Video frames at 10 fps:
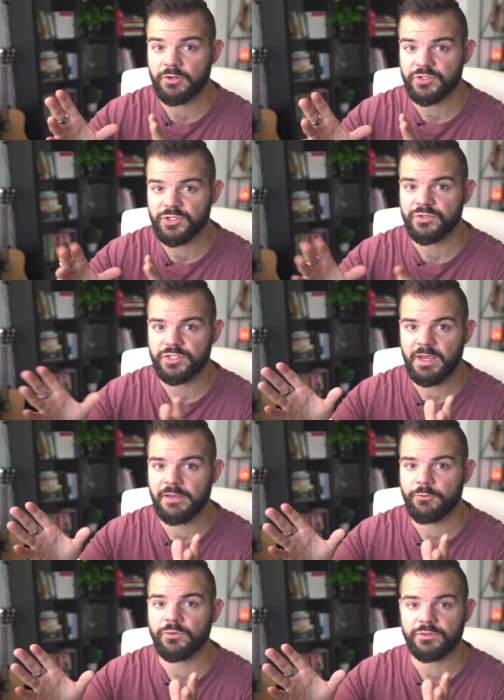setters too. So you might
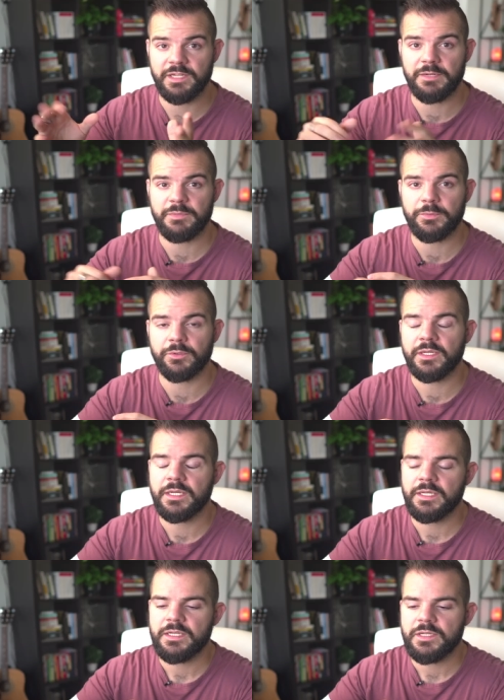have over 10 people.
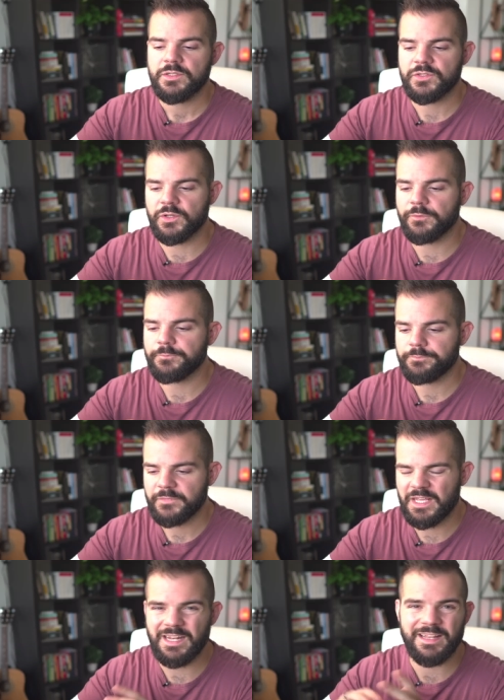So,
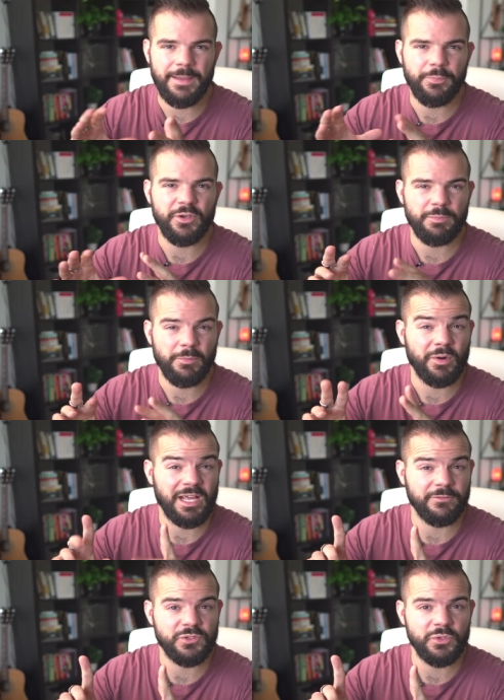and then at that point, you probably want
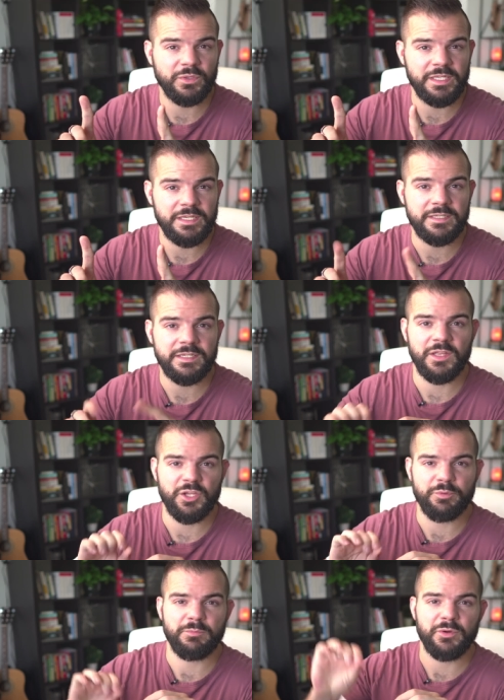to have two leads and then
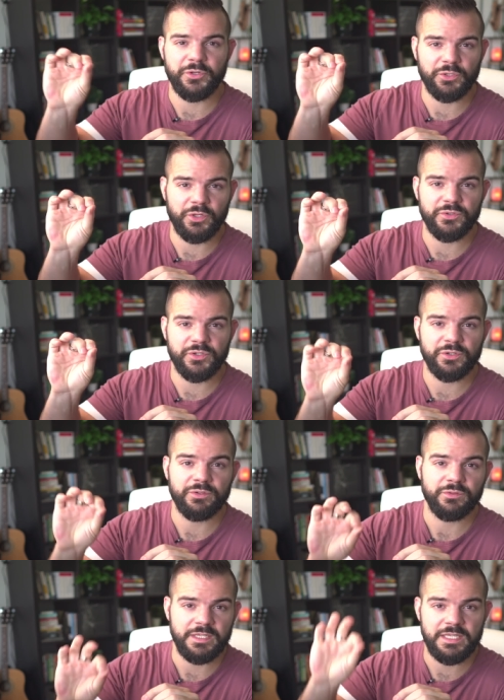you promote the
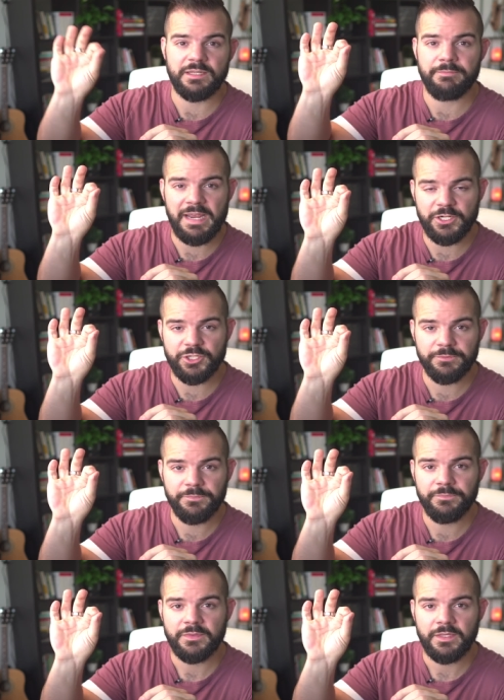closer lead to
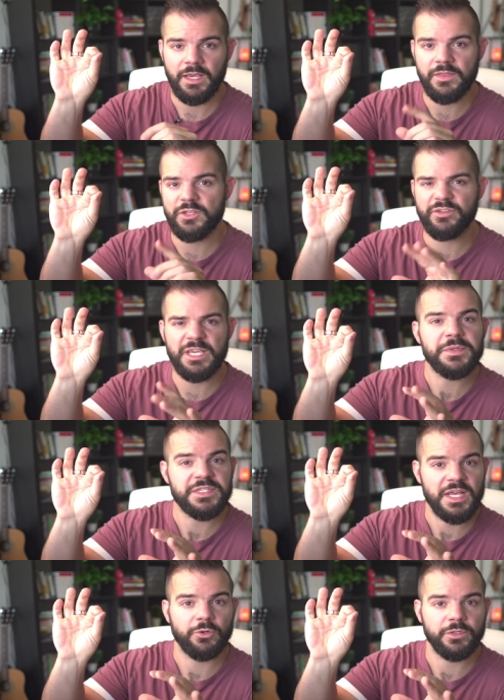manager and then you keep the
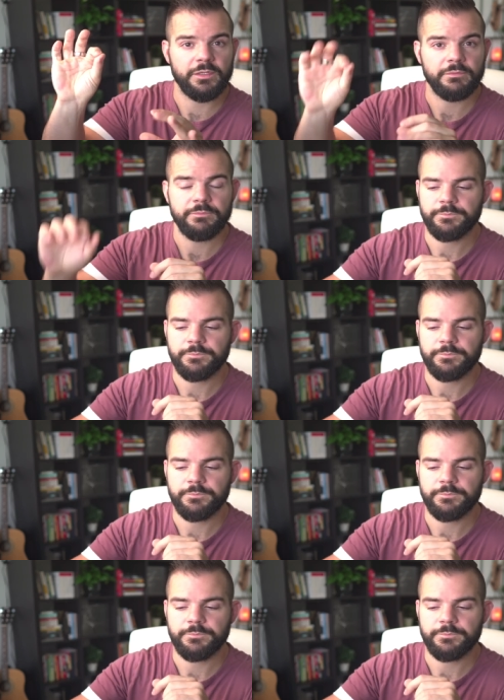setter lead.